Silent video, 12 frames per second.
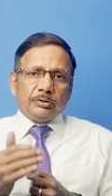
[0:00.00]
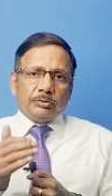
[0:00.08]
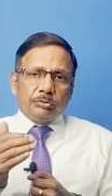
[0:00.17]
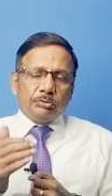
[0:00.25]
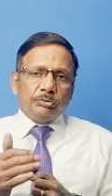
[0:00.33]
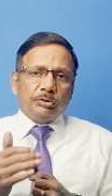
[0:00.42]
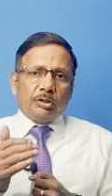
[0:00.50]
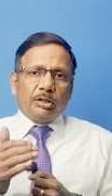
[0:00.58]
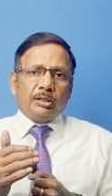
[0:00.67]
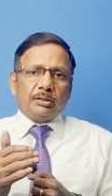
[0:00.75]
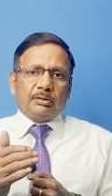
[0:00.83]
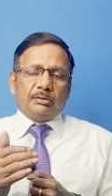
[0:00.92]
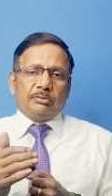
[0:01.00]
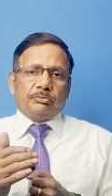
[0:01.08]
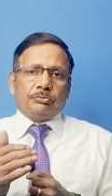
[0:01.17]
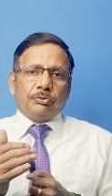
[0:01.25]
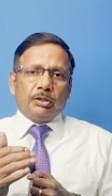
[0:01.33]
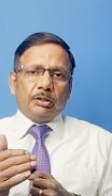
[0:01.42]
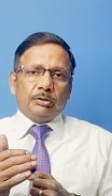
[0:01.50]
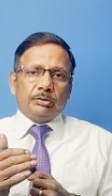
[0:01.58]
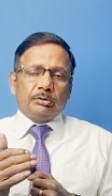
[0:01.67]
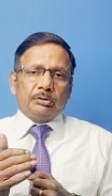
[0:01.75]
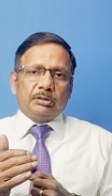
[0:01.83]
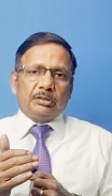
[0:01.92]
Do not
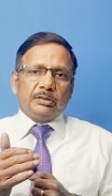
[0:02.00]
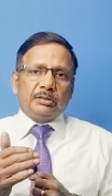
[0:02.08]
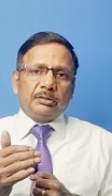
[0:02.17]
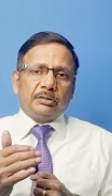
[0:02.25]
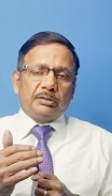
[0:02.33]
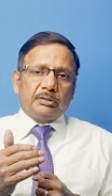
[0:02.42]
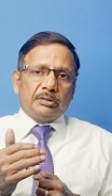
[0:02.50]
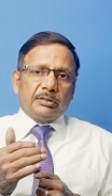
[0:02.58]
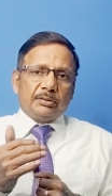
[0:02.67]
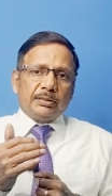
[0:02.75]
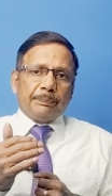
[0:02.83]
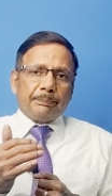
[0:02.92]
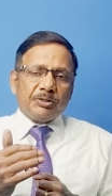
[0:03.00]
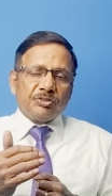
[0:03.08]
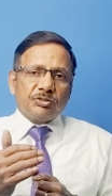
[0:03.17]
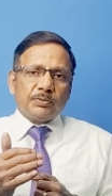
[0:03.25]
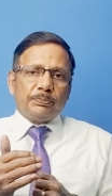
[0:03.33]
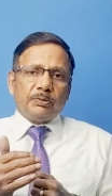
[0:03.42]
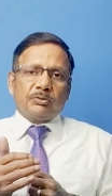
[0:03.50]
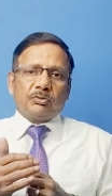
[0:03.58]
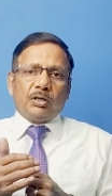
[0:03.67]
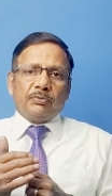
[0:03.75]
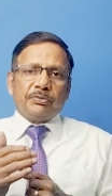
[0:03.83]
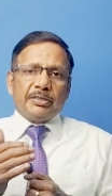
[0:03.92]
follow the principles
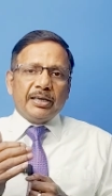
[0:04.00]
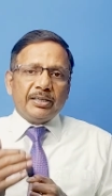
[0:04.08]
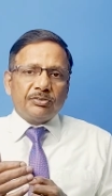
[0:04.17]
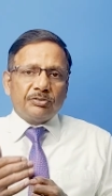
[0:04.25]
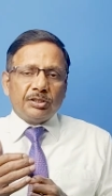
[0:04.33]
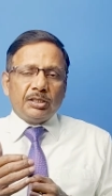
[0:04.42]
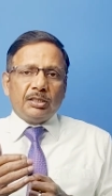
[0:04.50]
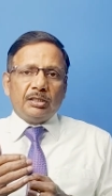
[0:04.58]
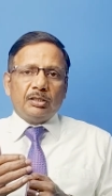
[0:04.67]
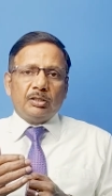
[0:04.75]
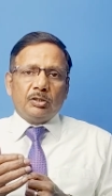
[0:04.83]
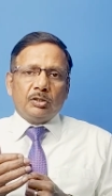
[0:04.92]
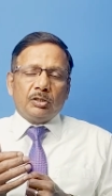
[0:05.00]
of Dead Sea,